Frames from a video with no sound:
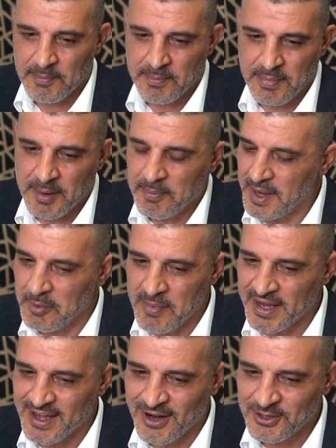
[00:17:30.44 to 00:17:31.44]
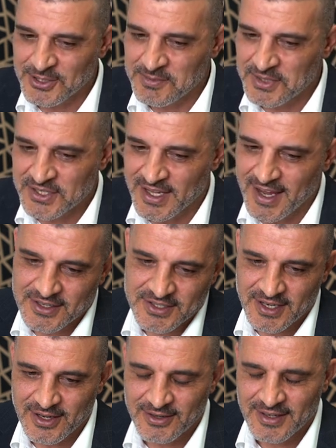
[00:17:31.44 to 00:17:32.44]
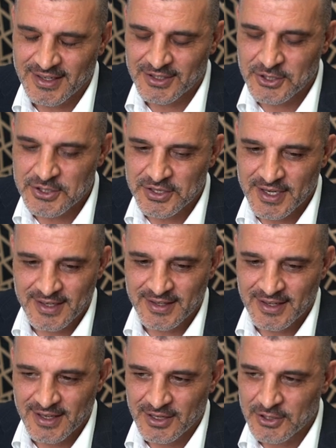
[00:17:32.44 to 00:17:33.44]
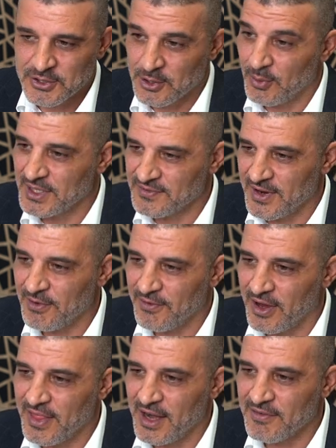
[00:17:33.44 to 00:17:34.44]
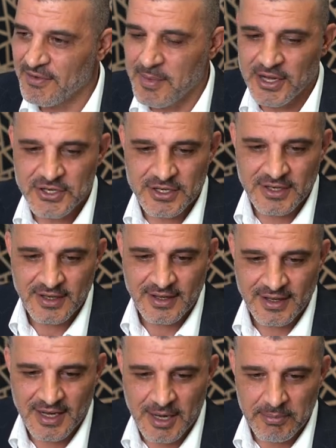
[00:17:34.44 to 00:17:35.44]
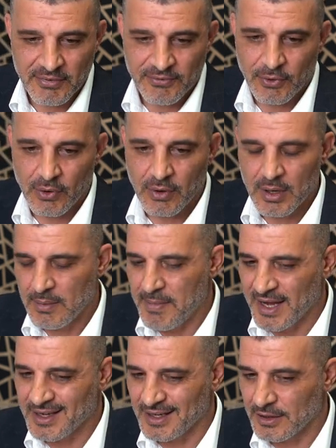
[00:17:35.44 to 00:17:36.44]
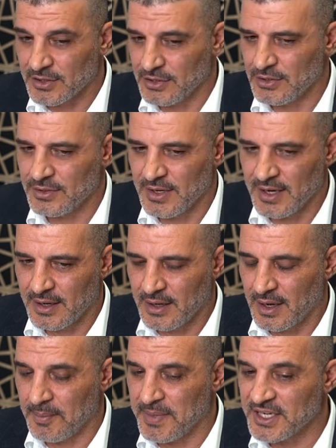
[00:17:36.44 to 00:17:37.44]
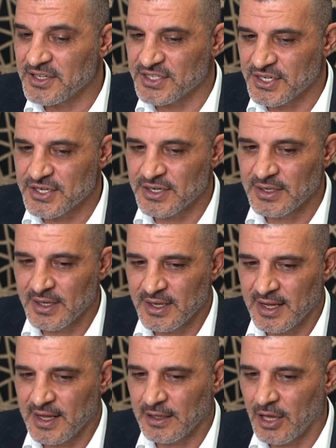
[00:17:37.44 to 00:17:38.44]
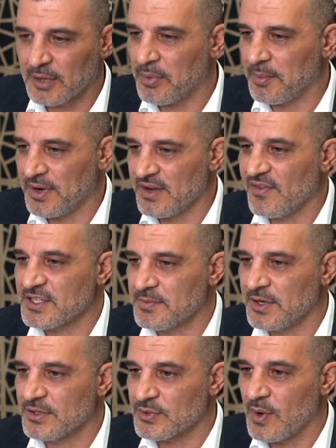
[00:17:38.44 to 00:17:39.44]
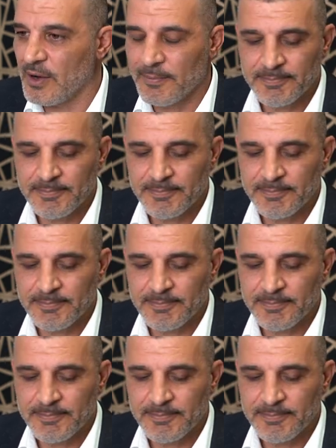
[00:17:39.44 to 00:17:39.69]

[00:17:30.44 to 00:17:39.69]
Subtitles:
but people make errors and mistakes. So you should always verify that information before making a big decision like property investment as well.